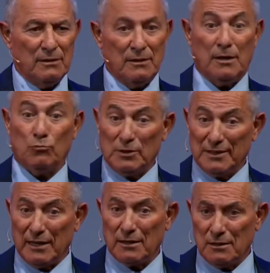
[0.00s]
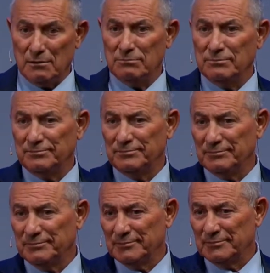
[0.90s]
I would like
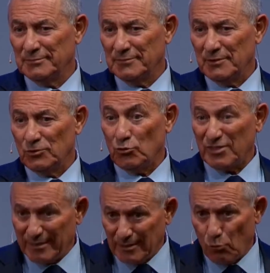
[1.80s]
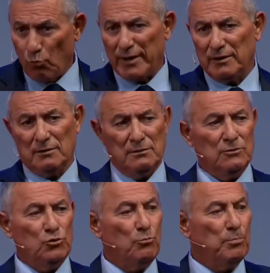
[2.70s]
to set the way,
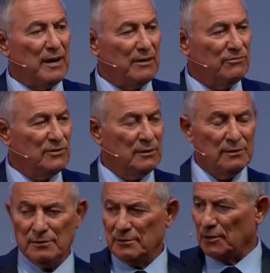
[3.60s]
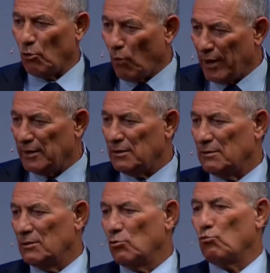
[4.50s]
to pave the way
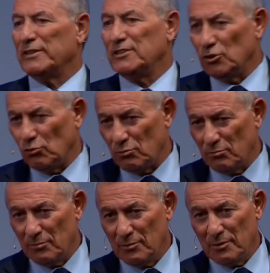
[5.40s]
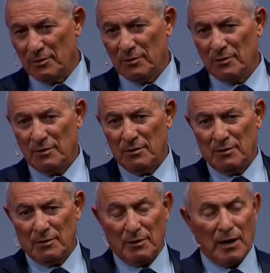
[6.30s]
with you,
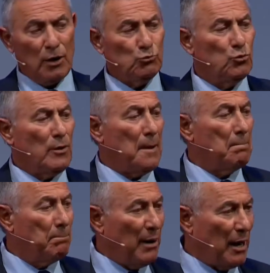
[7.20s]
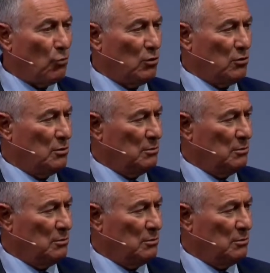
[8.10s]
how to empower